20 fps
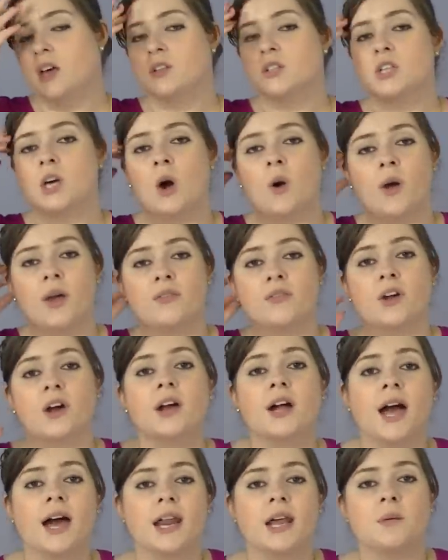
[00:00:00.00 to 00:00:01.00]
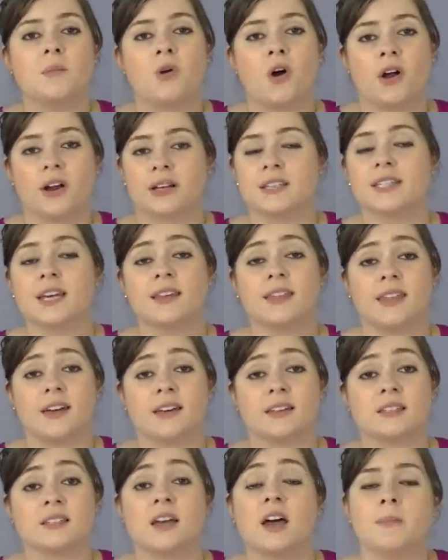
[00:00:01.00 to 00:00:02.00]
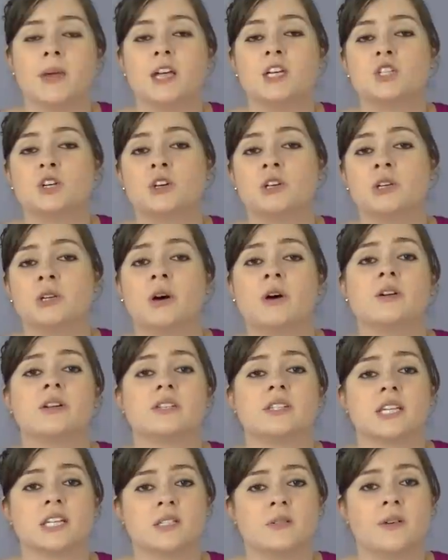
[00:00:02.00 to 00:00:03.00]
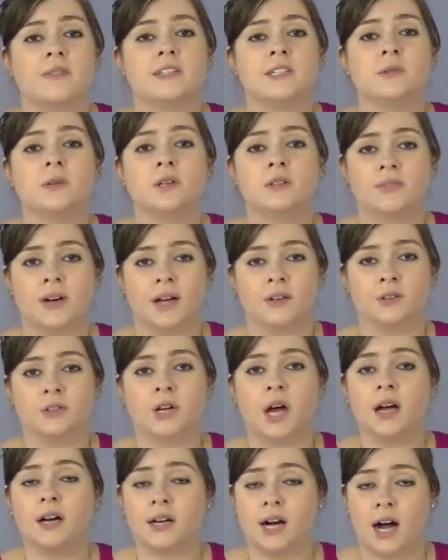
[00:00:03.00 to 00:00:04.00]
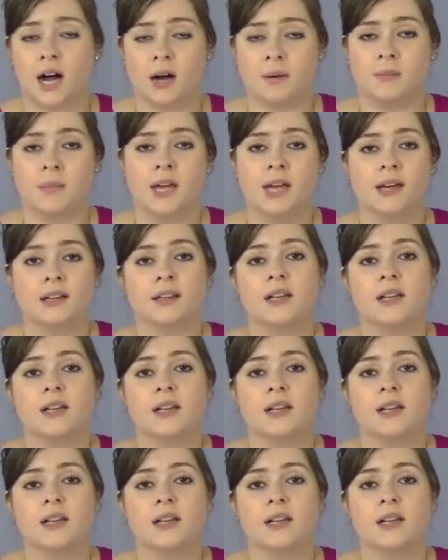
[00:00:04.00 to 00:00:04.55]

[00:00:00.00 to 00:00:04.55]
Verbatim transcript: So if you're cutting products like this, make sure you go to 651vinyl.com,